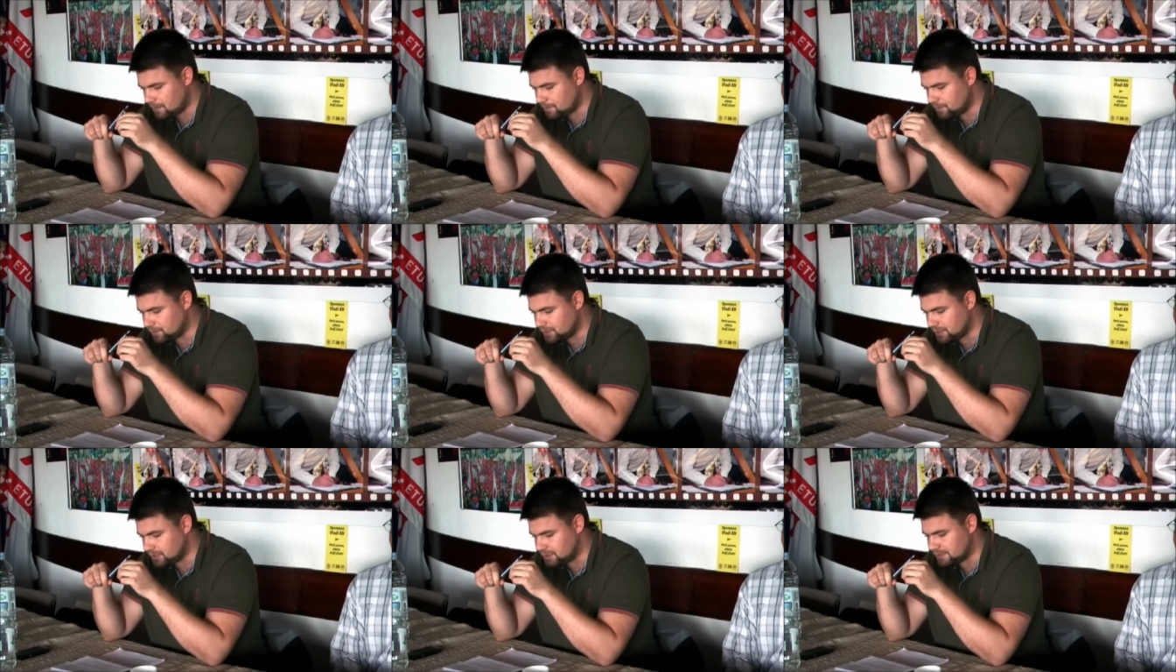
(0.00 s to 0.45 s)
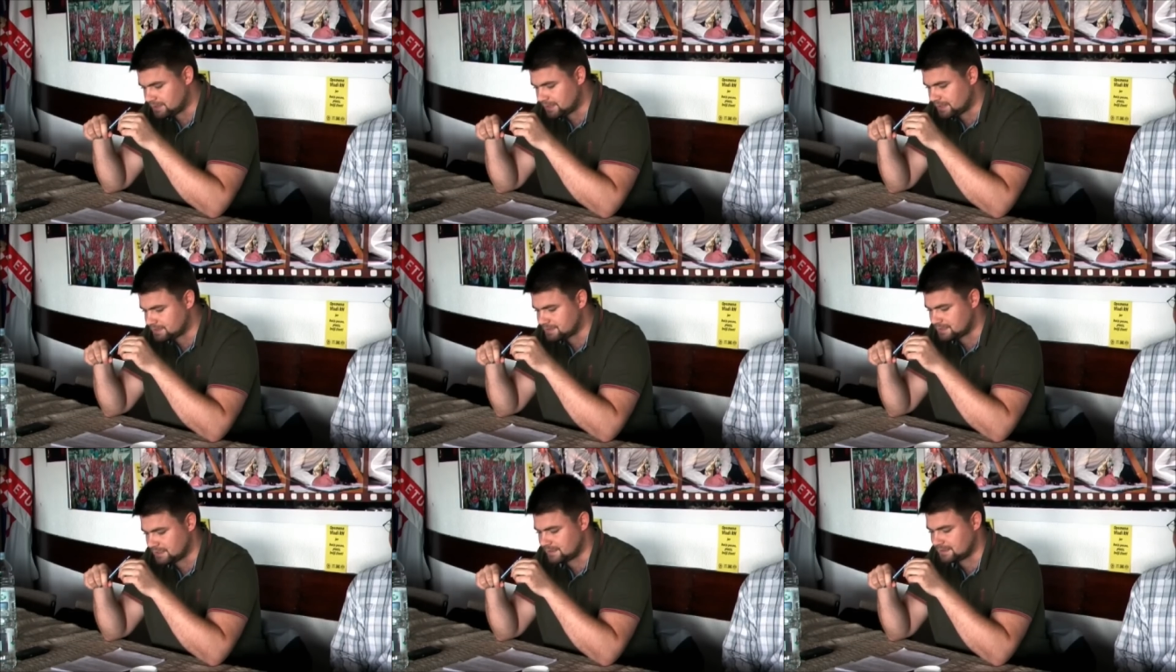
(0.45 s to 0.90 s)
put it
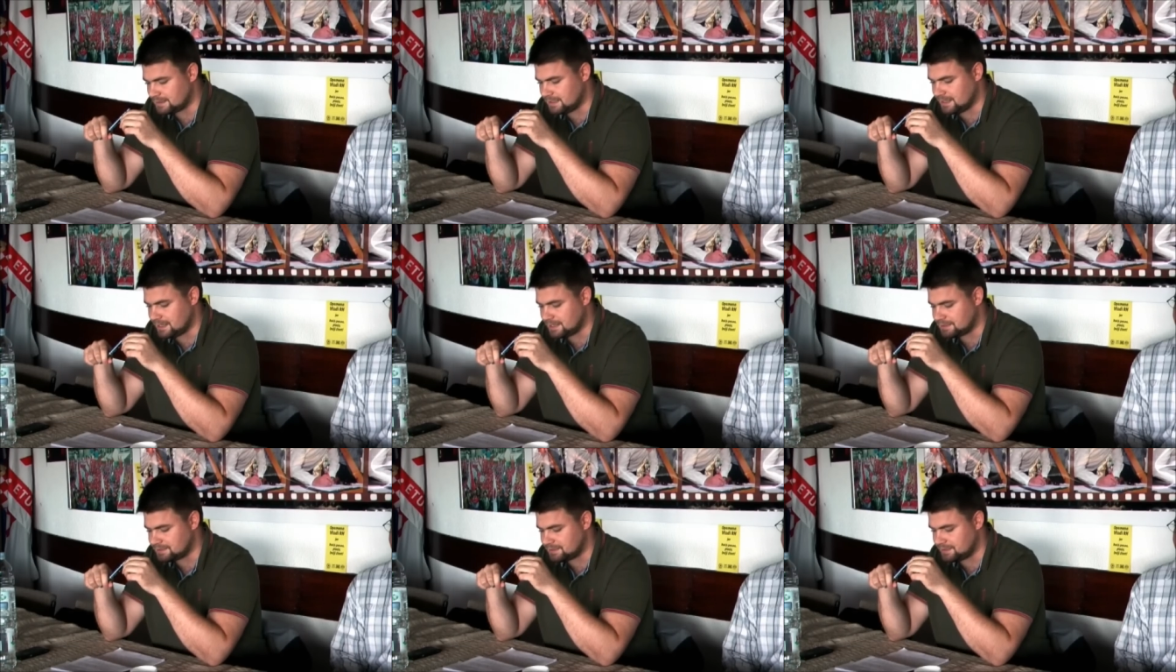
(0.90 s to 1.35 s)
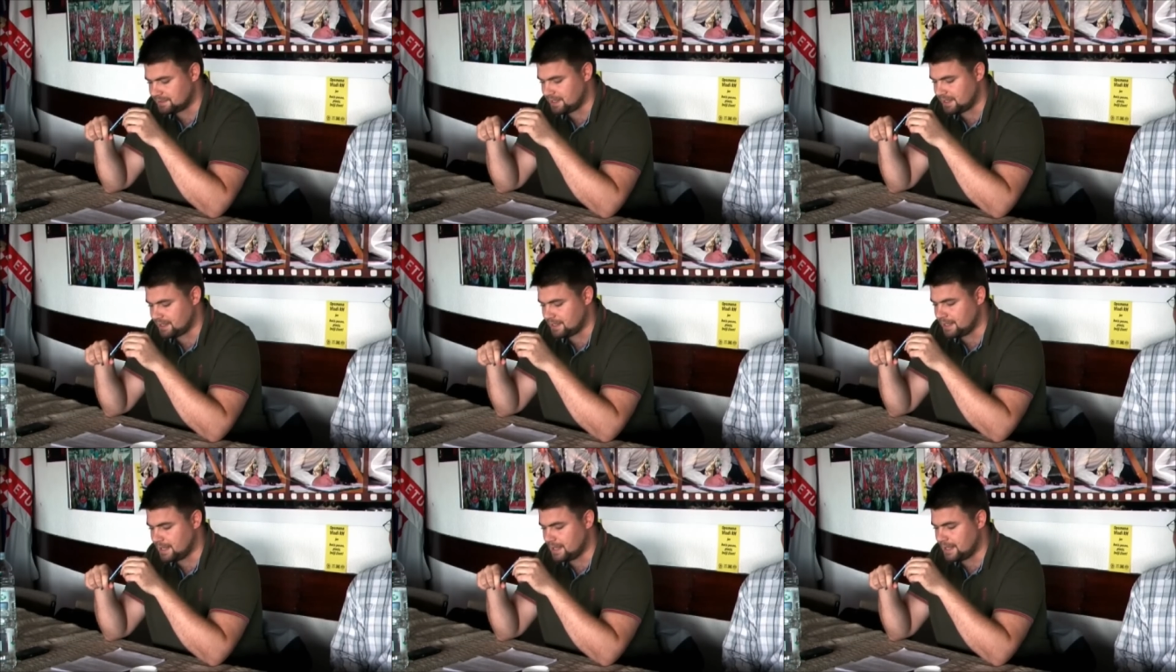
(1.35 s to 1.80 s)
excellently
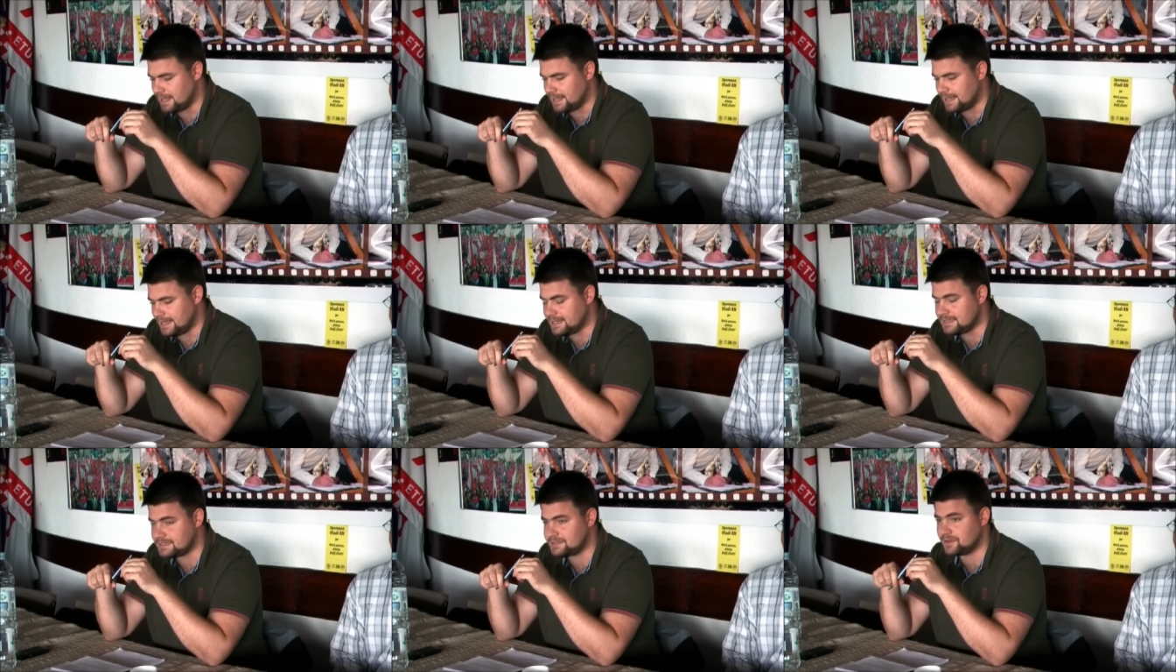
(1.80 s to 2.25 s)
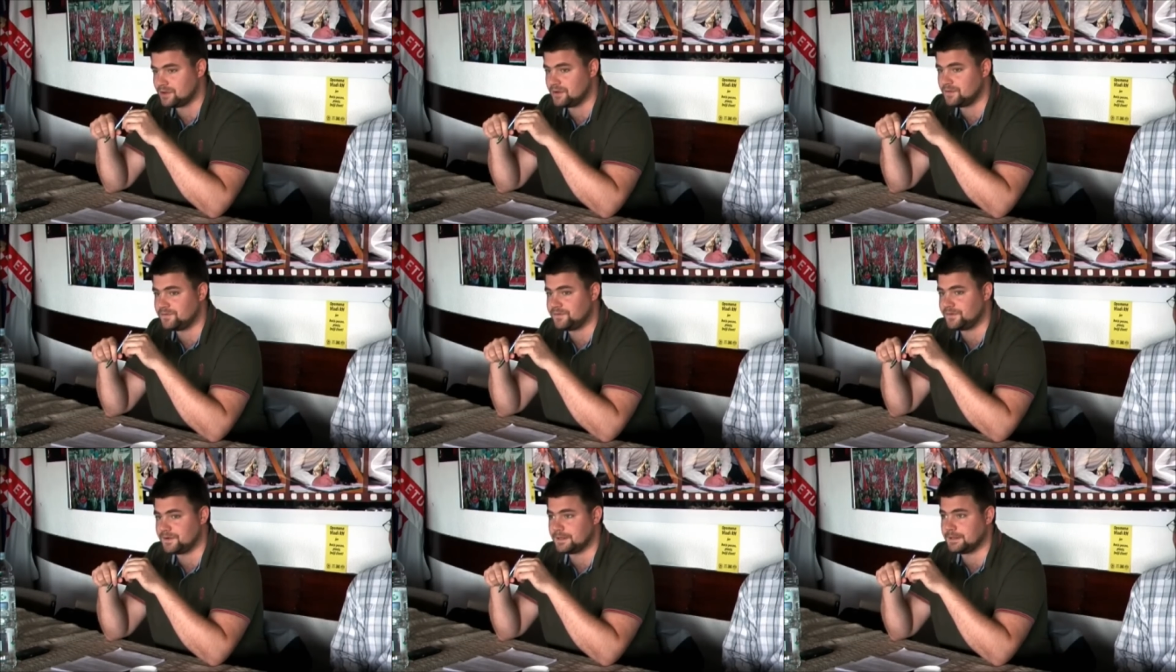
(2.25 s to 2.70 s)
yesterday, is
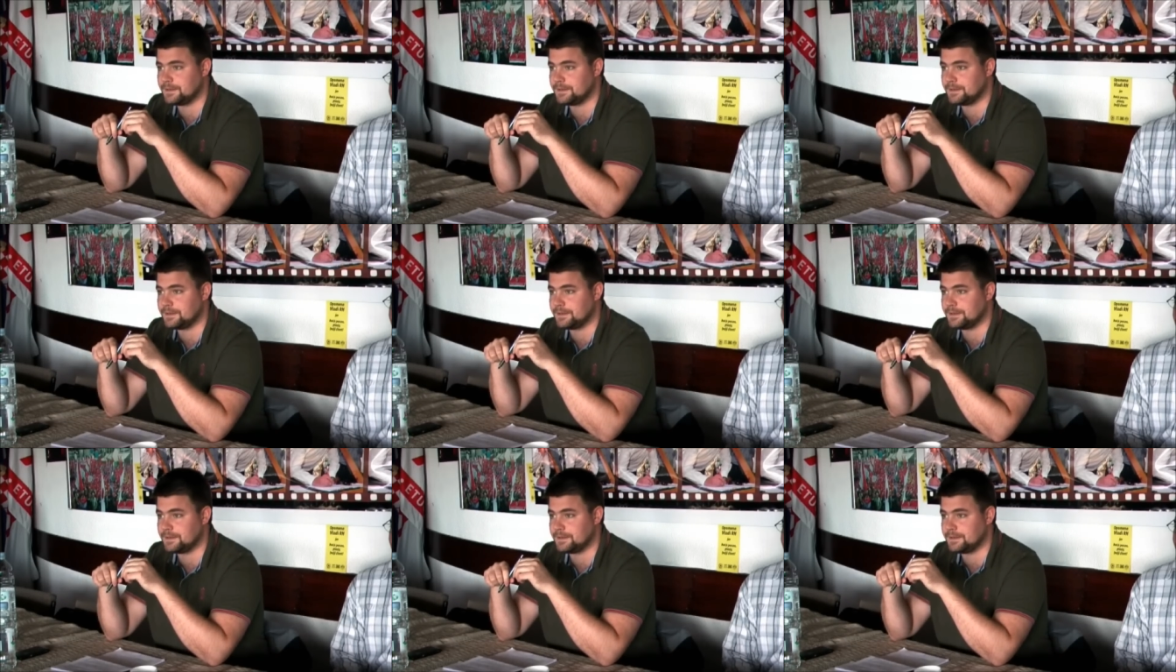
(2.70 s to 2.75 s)
of